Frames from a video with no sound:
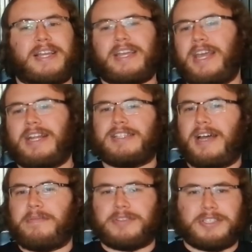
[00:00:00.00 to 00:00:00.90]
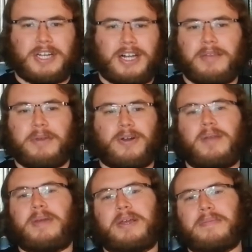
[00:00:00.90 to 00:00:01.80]
Like, anytime there's a
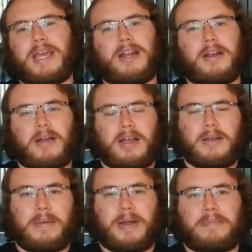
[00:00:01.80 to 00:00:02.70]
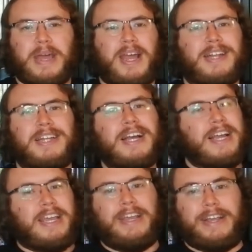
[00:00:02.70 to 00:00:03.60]
documentary being made about a band,
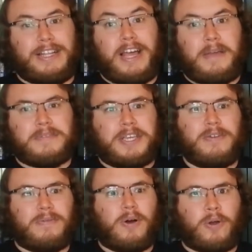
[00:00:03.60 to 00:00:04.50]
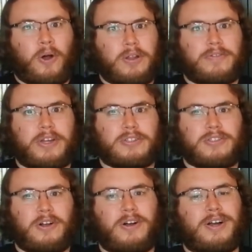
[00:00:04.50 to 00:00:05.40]
he claims he wrote all of their
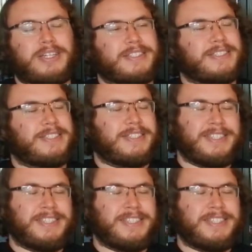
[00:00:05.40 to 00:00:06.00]
songs.